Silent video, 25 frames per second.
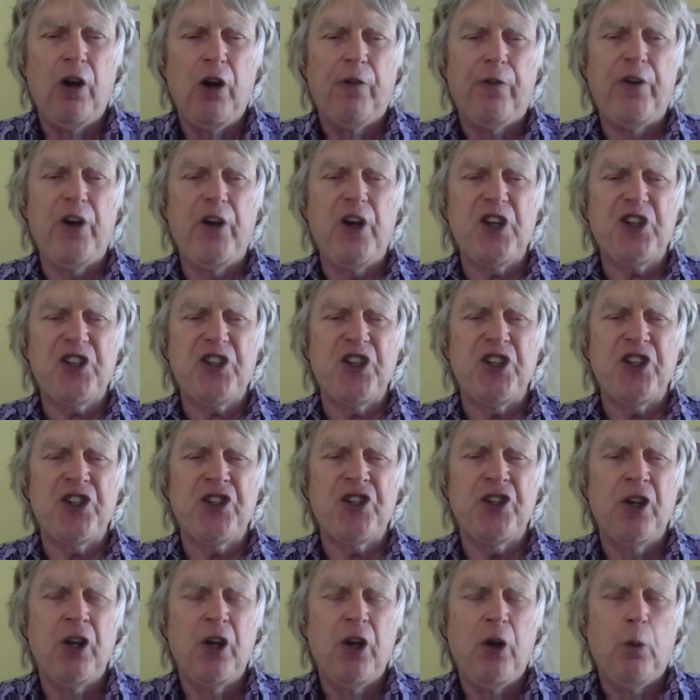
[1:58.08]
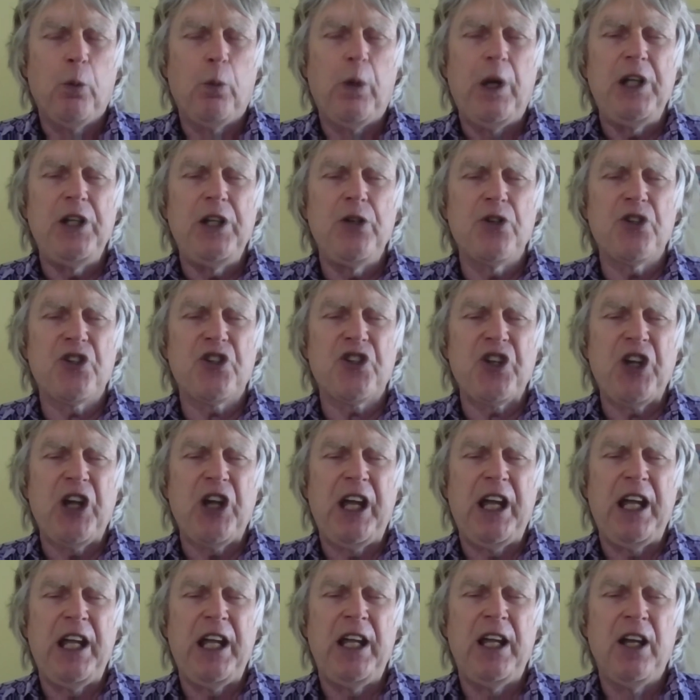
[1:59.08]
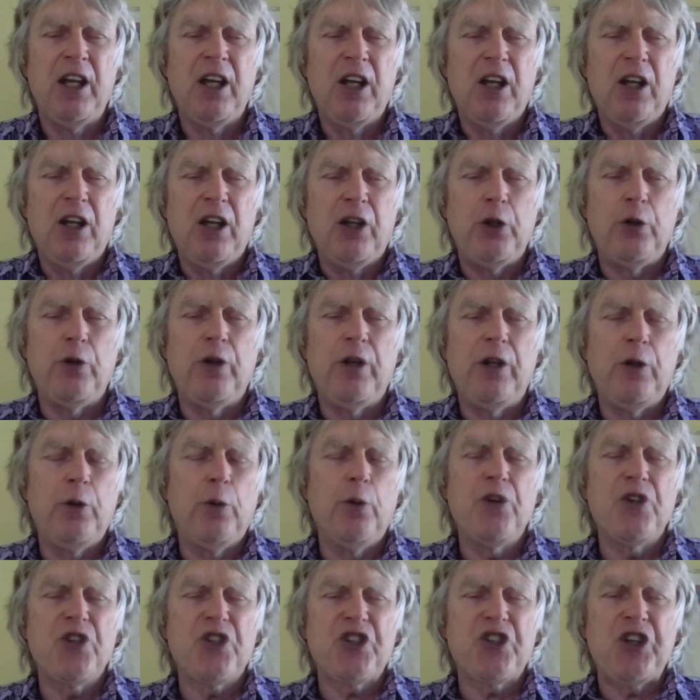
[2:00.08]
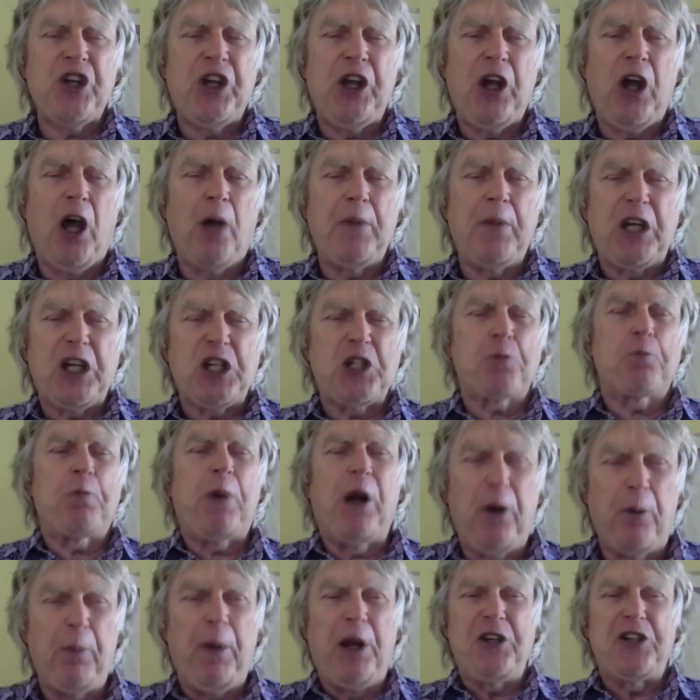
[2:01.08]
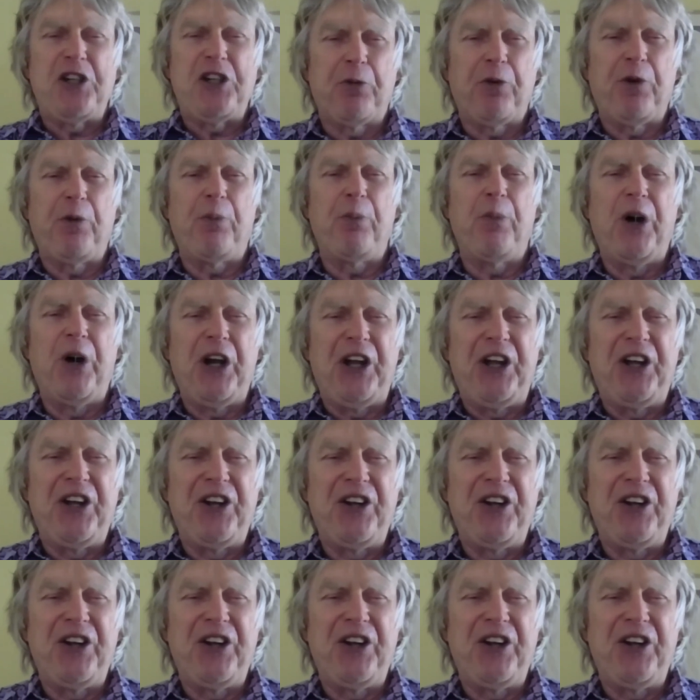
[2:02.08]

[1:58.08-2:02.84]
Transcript: Versus when you say you, you wouldn't say I'm experimenting with my